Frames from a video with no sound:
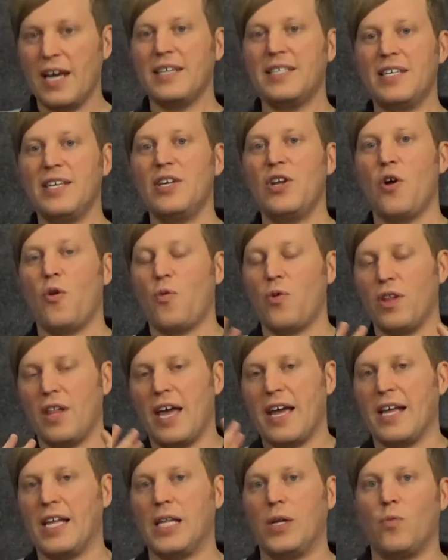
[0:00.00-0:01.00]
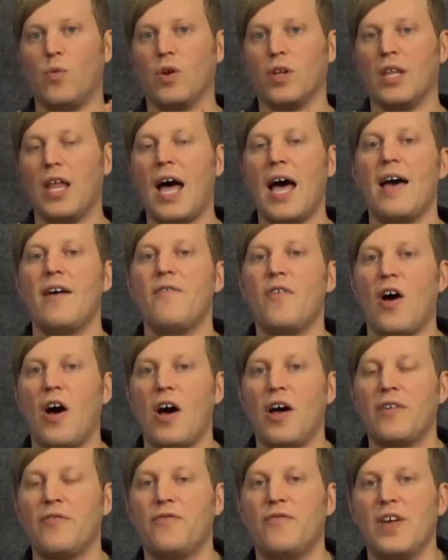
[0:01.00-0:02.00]
thing you know, we're live
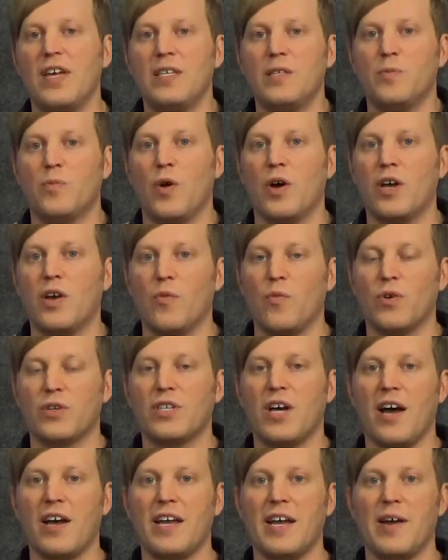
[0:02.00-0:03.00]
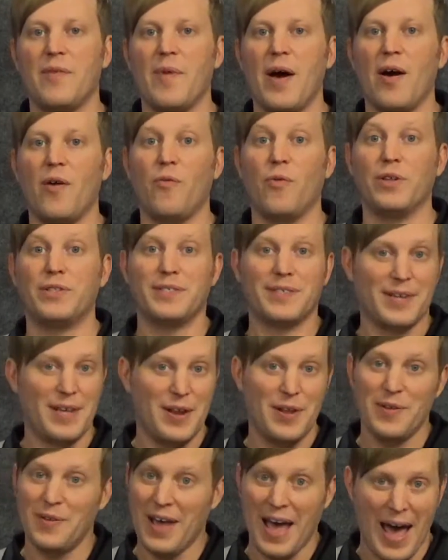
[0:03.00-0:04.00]
on Facebook and we're talking about what's
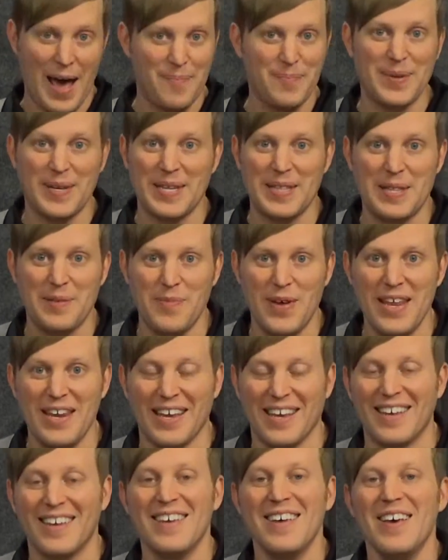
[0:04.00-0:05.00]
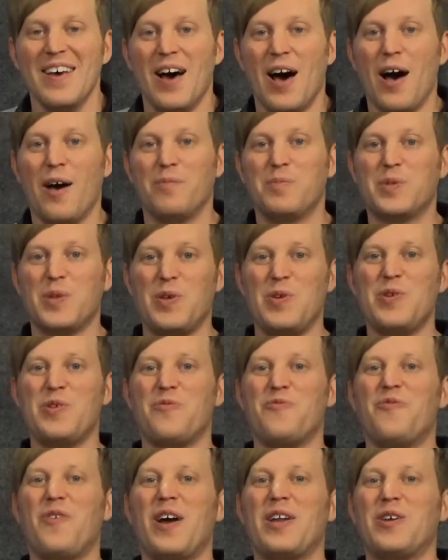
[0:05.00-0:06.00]
gonna happen at the meeting. So you
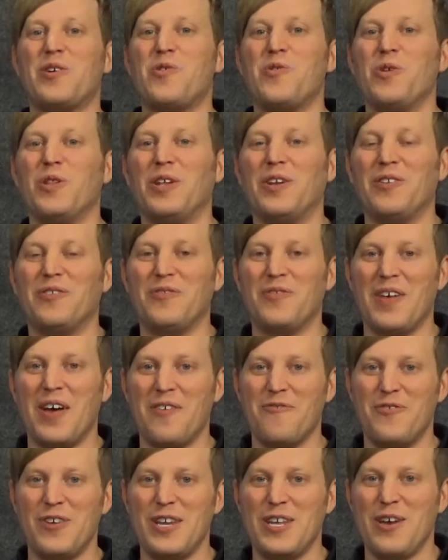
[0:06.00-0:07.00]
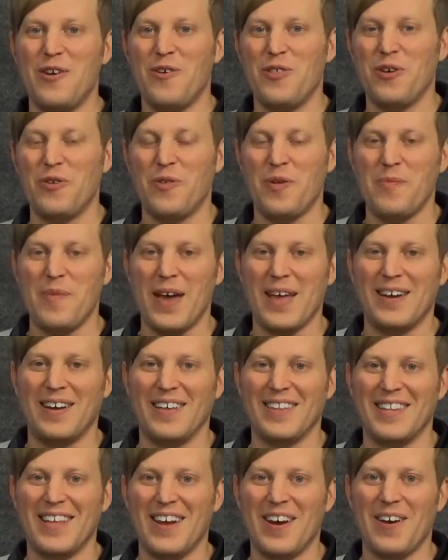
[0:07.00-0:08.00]
can find a cool little video that we made
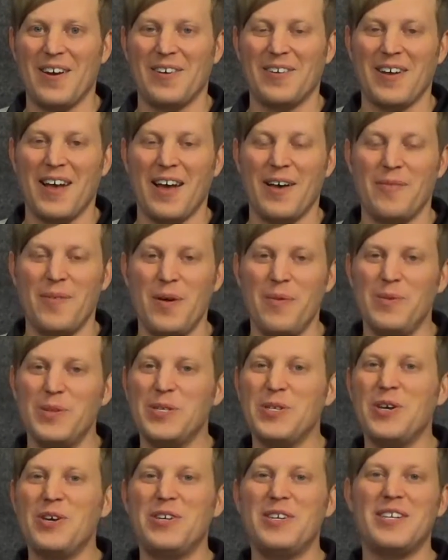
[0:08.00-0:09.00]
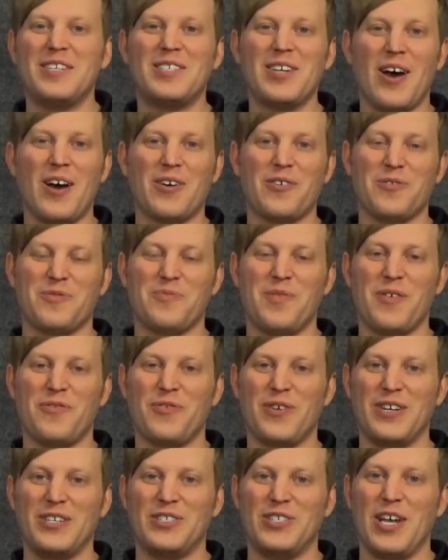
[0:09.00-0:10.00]
on there. It was good to talk with my
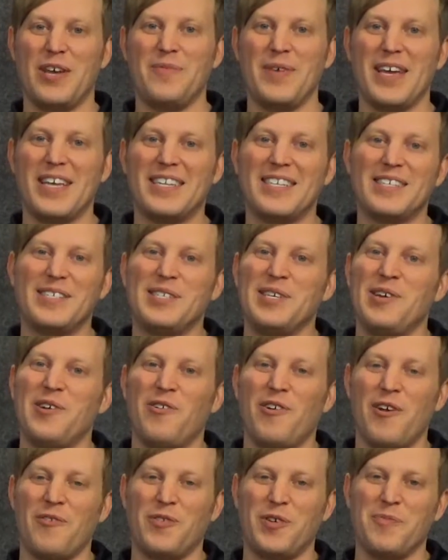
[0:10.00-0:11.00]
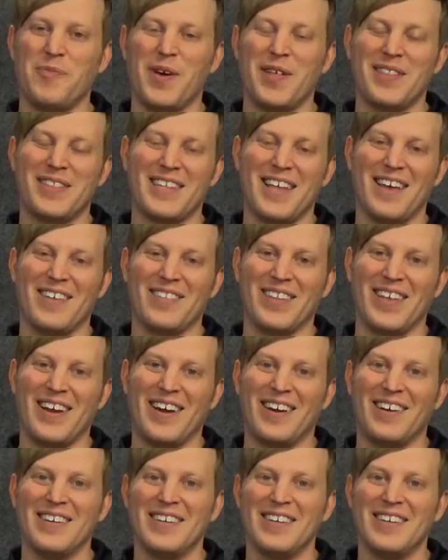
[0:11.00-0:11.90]
friend Jamie. I get to see her every month down there.